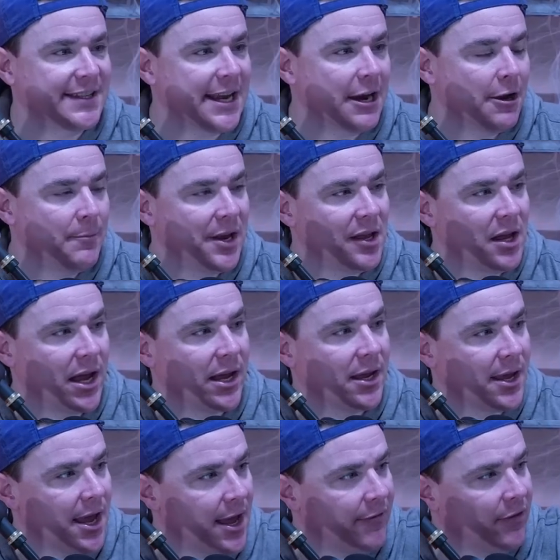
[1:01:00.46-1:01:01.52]
there and be like,
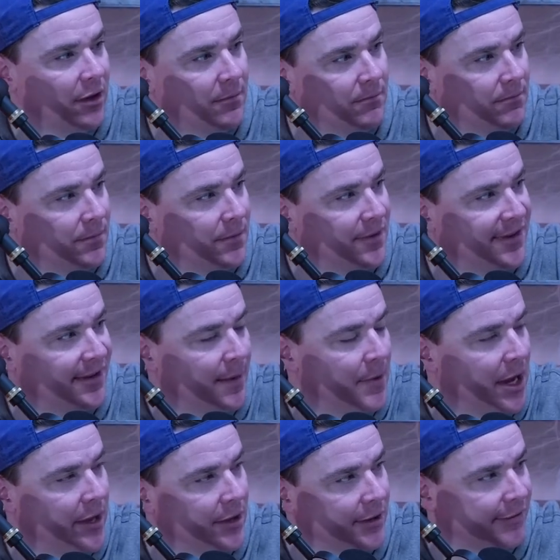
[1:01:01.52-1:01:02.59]
give them some
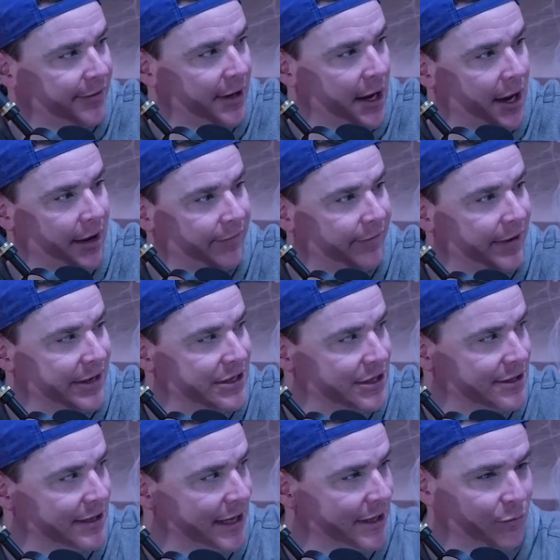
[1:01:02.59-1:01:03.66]
other stuff, and
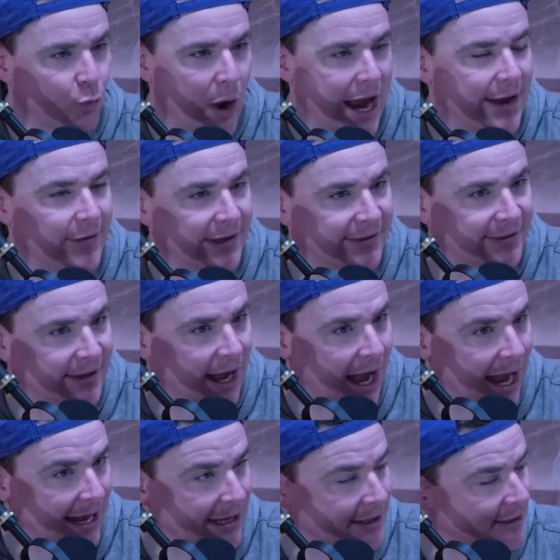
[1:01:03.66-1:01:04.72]
just like wave a
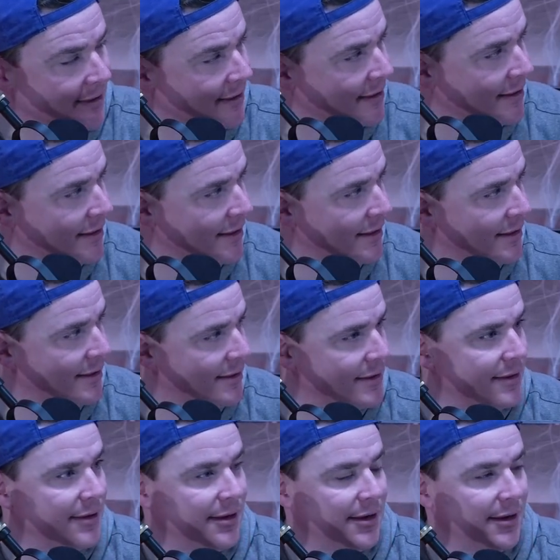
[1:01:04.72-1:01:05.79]
sign,
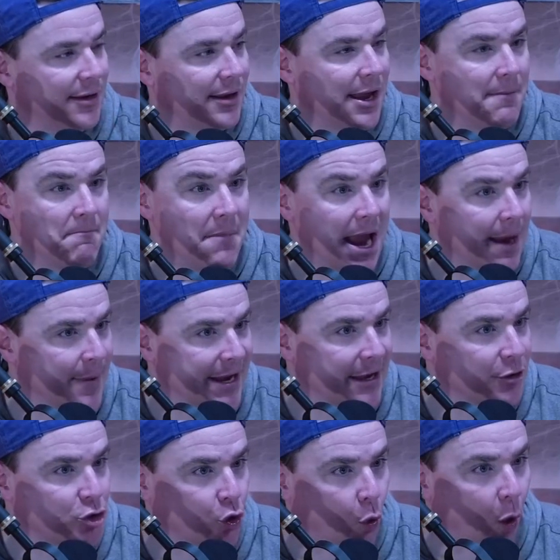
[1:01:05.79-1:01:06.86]
and maybe
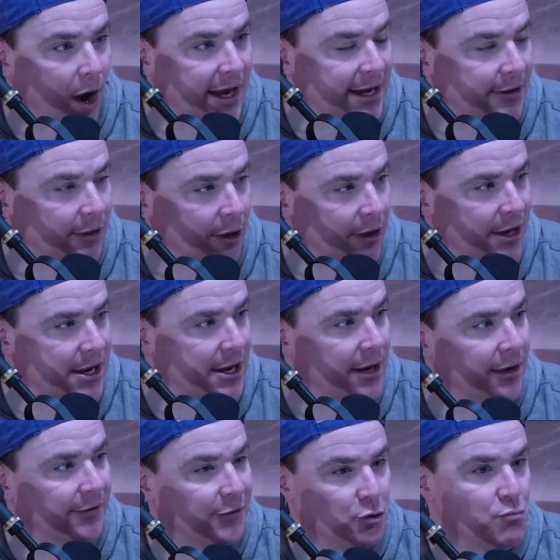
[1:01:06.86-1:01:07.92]
in twenty, thirty
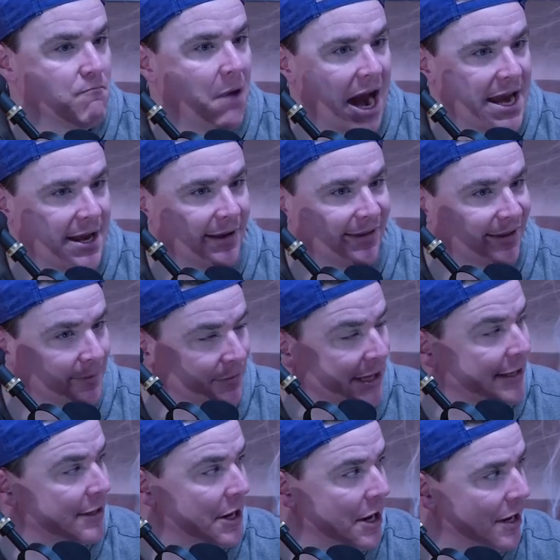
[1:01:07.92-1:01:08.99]
years you might get
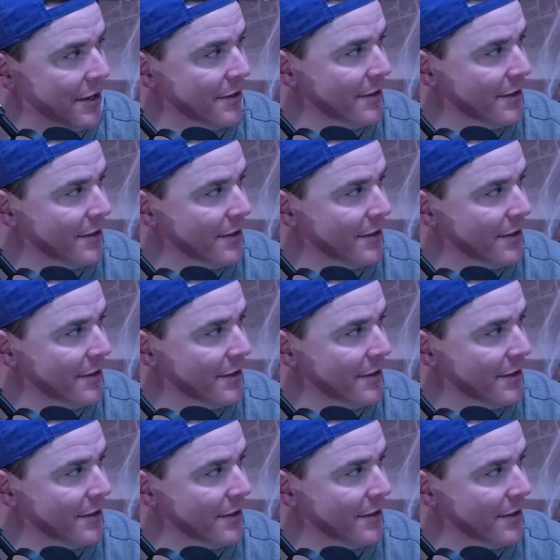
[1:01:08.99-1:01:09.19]
something done.